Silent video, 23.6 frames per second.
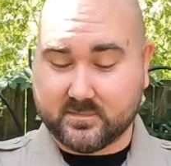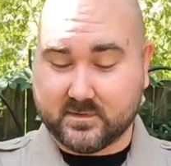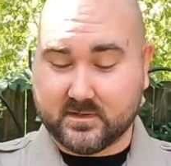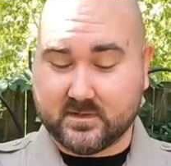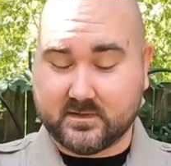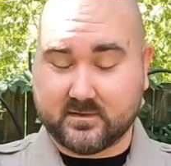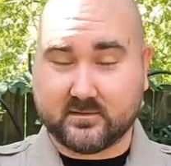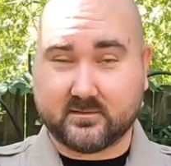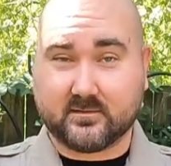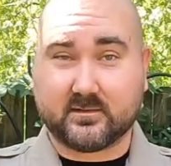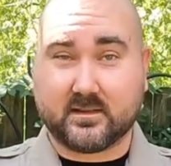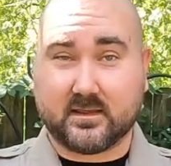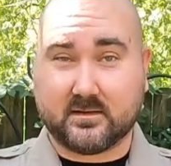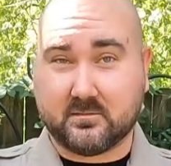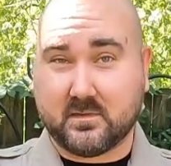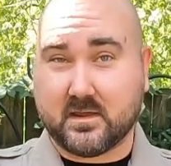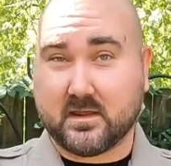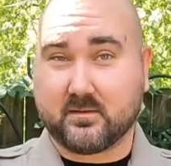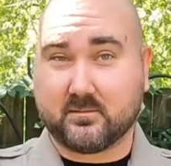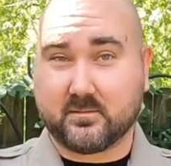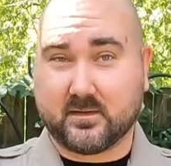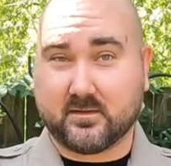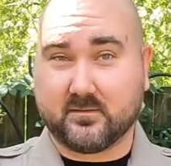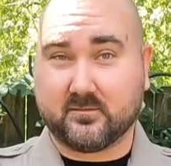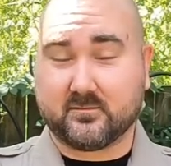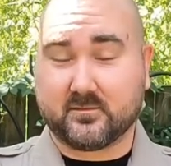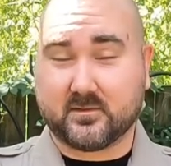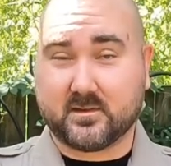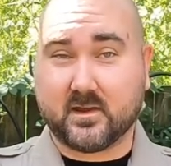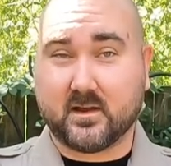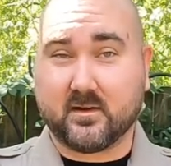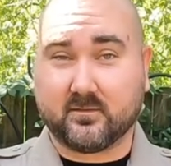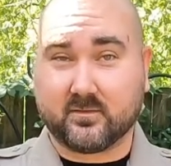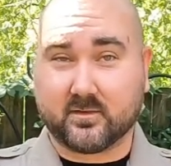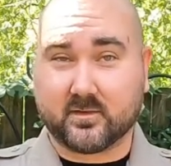but they make me
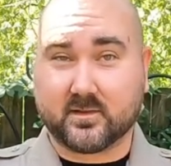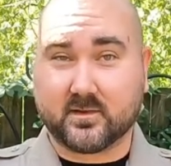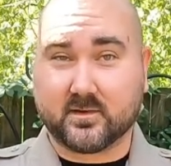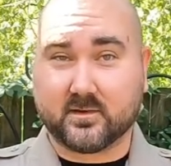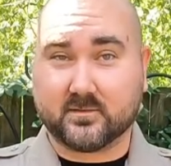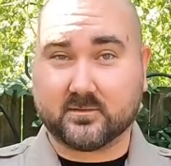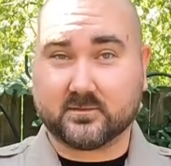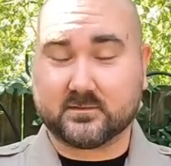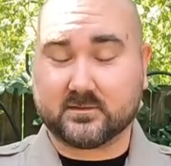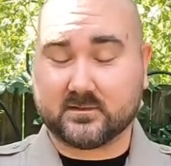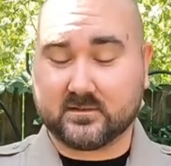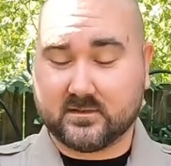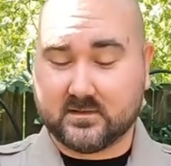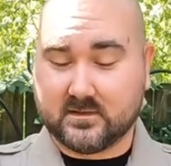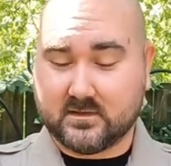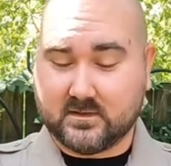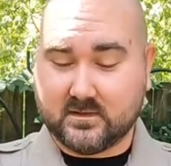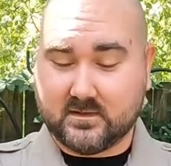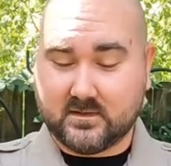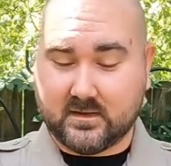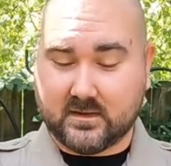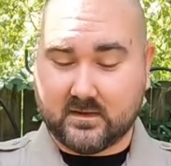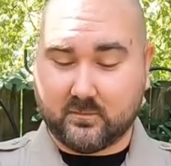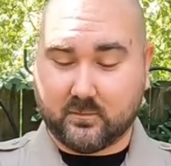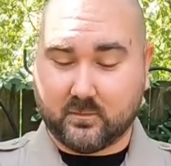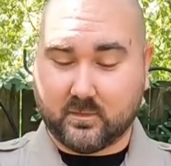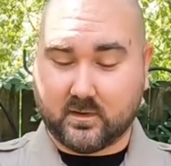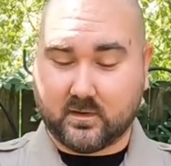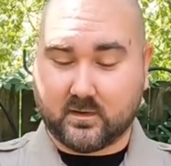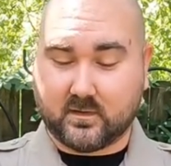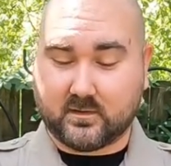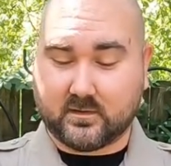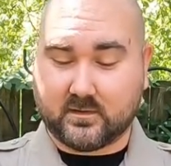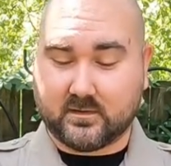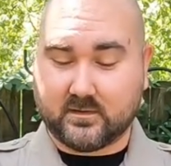cover those at
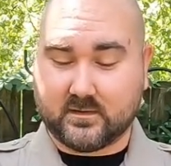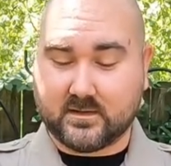work.